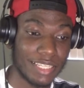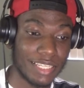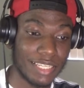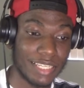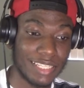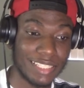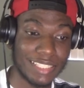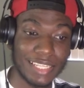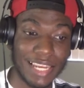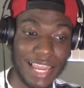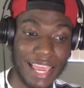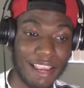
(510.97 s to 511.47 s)

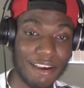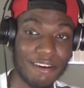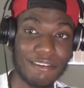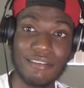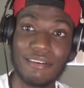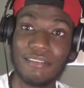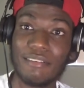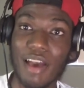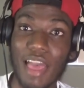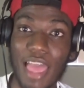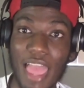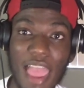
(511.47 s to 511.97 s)
he like,
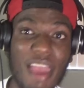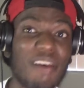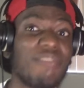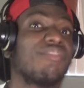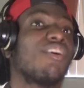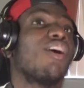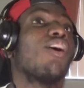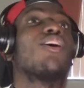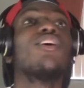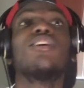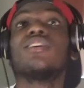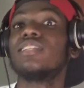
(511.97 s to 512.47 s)
if
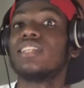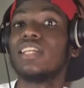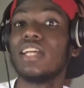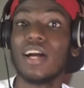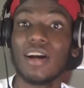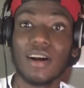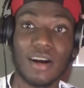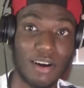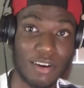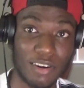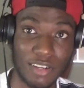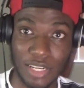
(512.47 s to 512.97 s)
all they
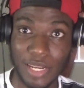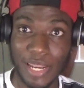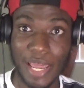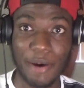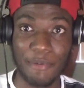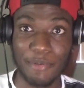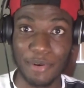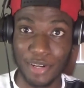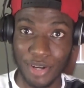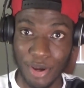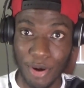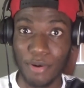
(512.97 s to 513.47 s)
are
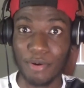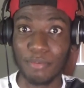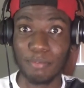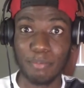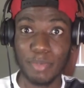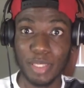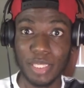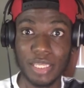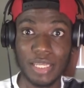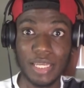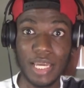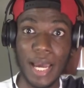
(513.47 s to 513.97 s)
clowning on
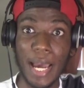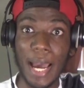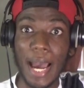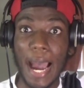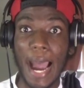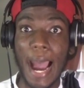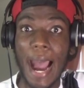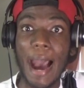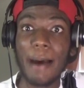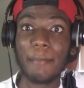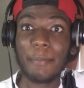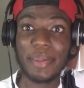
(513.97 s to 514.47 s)
me,
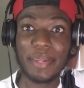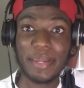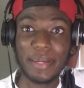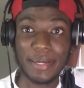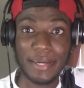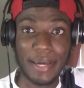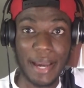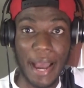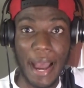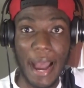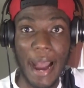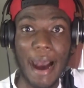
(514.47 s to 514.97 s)
I'm
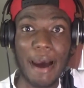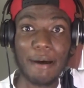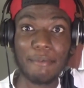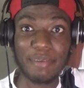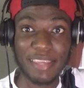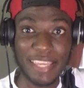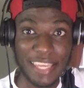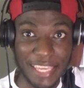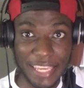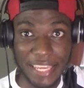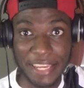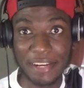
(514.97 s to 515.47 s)
I'm
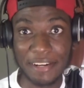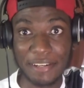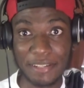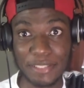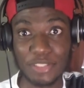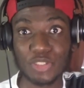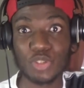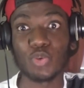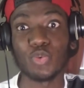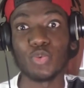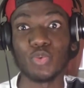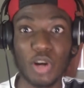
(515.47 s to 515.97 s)
here
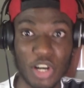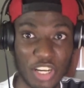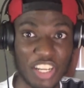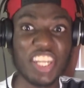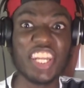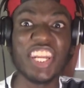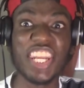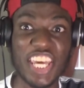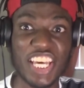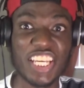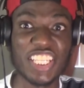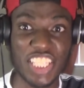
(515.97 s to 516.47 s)
to
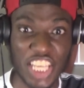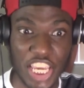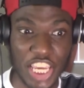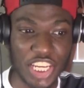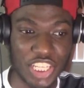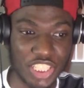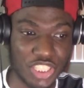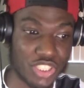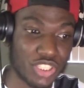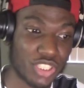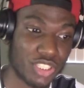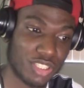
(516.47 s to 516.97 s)
run this
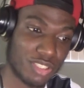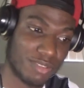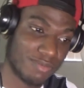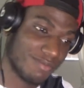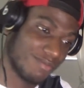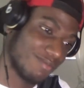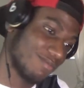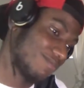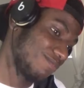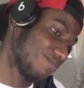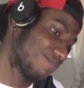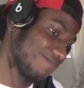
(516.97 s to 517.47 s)
dish.
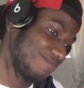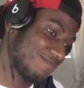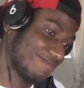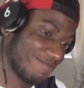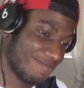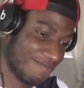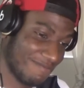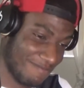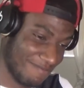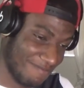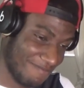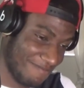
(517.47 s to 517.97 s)

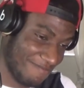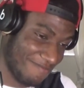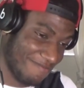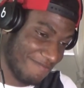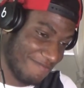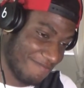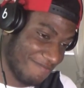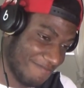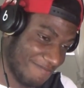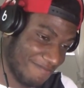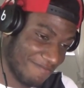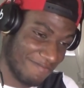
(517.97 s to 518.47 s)

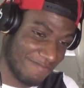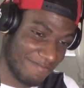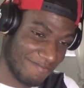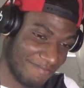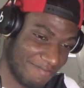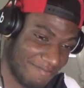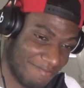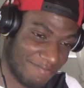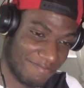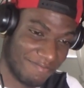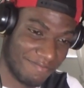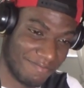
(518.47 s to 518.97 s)
I keep my
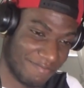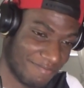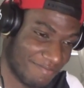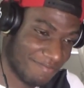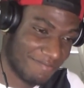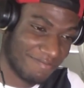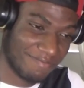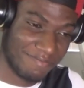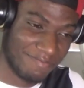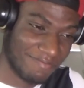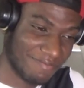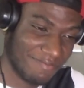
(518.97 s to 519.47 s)
power
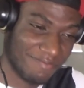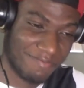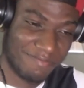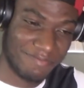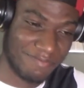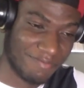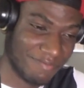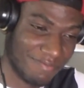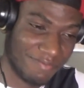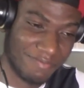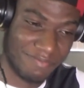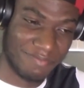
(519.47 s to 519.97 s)
hidden for a
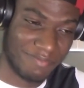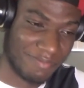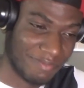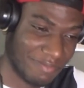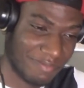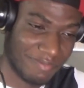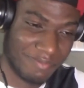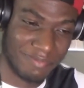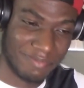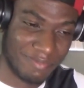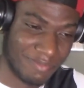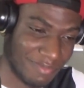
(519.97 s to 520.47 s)
special
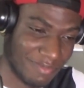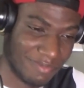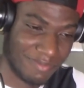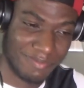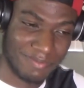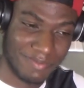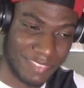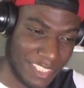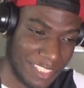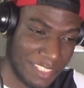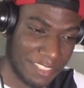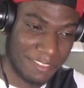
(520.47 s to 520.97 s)
case.
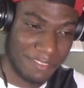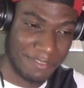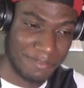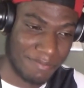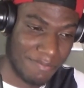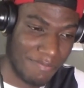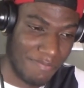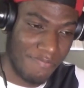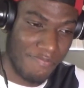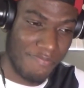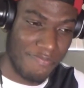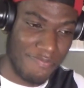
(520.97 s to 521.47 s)
Reigen said he
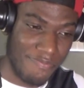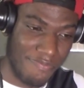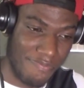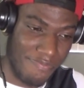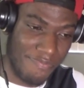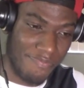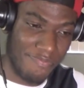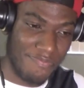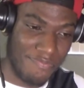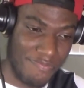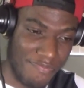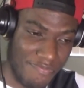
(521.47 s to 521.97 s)
holding
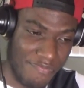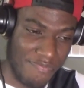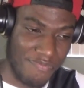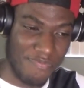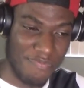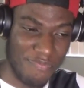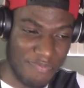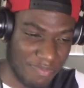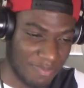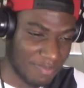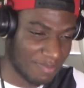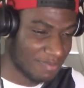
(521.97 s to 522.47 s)
down my racks
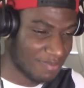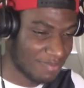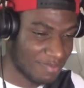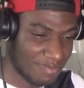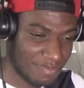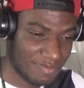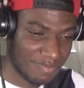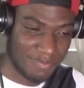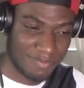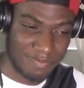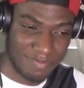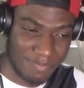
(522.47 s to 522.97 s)
just like a
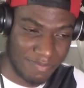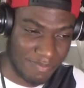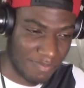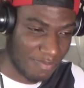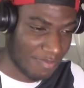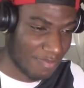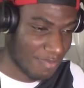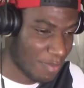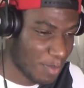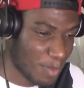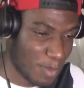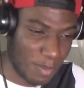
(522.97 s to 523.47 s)
paperweight.
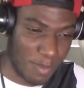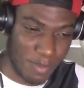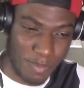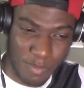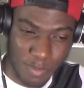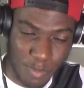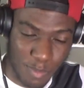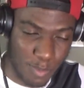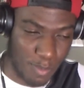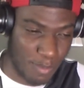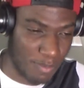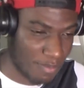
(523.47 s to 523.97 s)
I'm eating
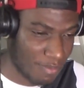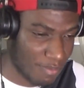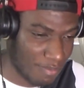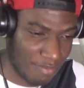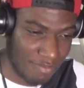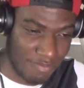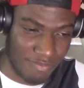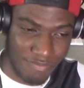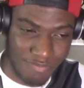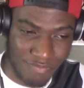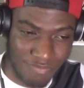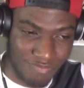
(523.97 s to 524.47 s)
while the
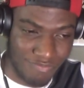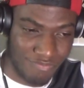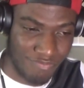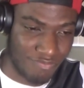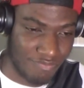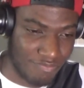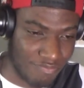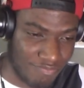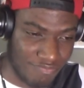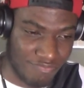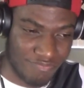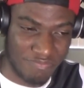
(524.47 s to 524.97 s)
rest of your
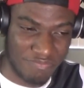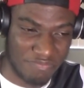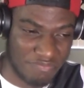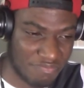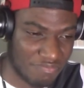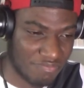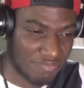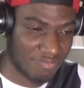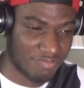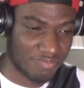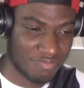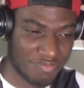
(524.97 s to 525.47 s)

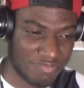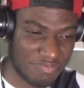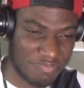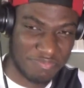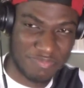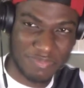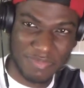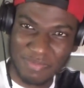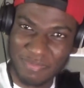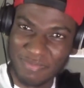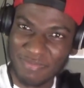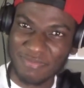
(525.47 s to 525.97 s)
disposable like paper
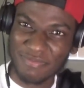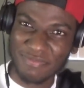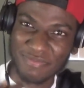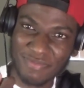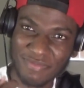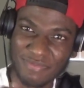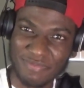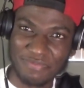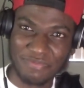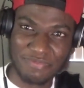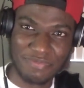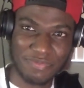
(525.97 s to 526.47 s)
plate. I
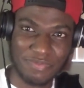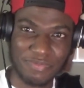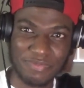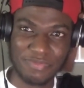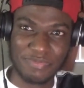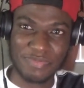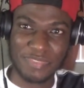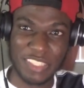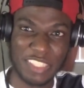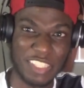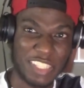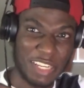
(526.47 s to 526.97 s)
ain't
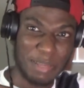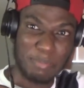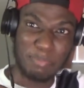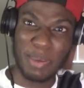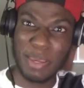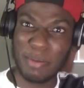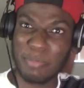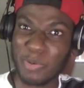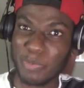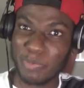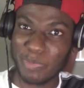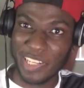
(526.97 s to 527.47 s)
afraid to take
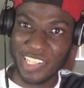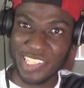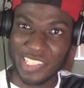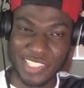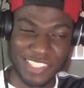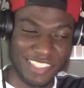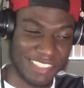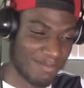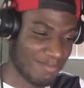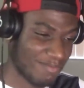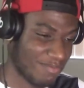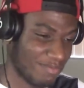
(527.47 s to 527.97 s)
it to a
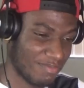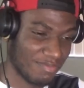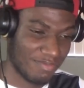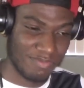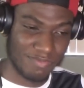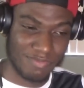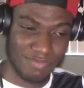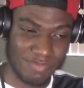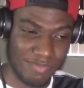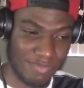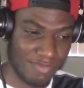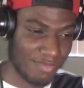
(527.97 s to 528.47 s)
hundred if
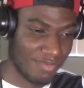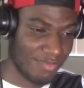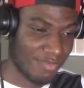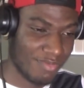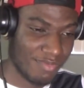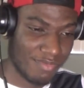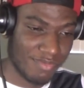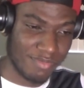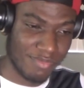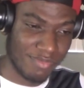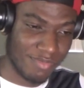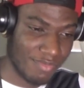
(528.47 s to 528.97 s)
I'm pissed
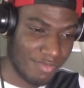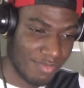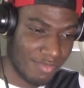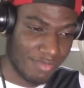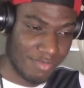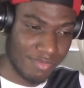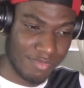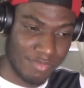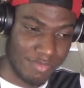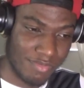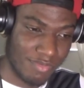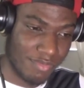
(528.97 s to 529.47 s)
off my
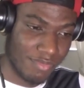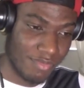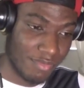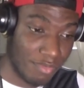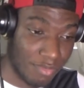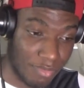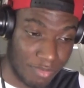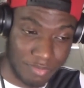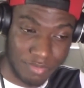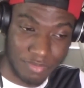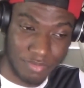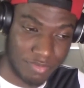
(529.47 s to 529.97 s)
wristwatch. I
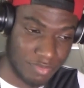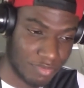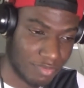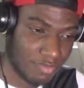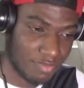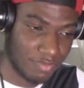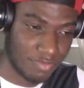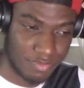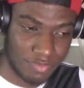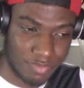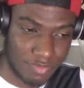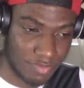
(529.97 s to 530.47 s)
bring my
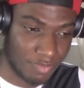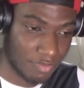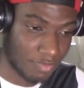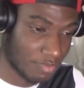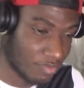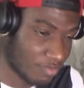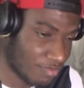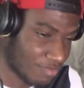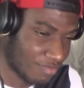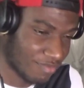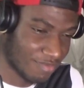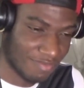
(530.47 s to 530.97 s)
arms around
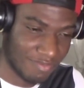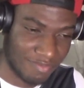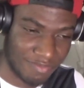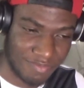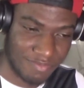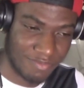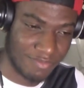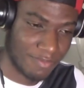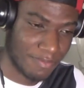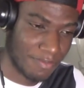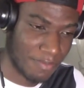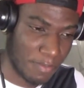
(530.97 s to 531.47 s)
and you can
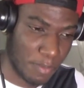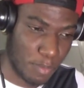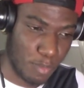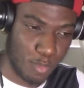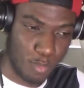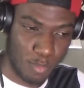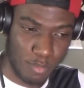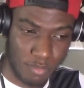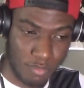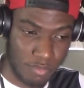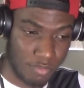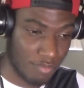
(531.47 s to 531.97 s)
get clocked.
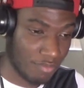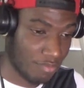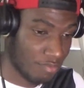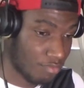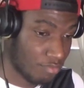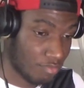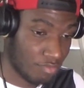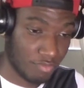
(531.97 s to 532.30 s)
No tick.